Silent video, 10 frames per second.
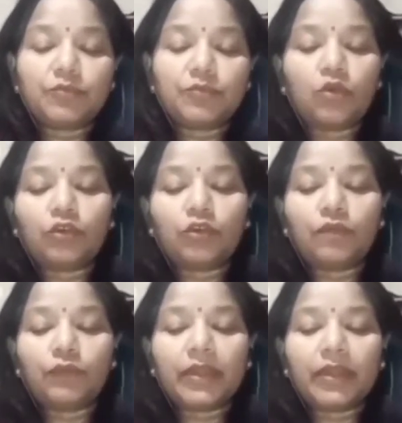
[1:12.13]
Award
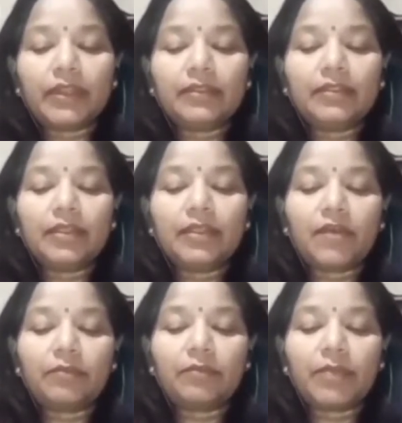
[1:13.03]
of 20th
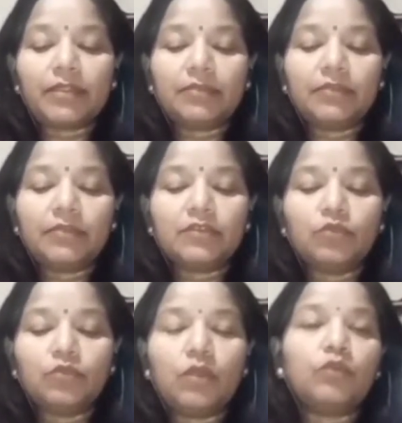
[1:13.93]
Devang Mehta Business
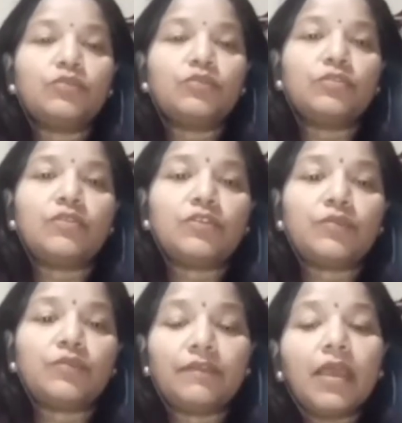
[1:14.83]
School Awards 2012.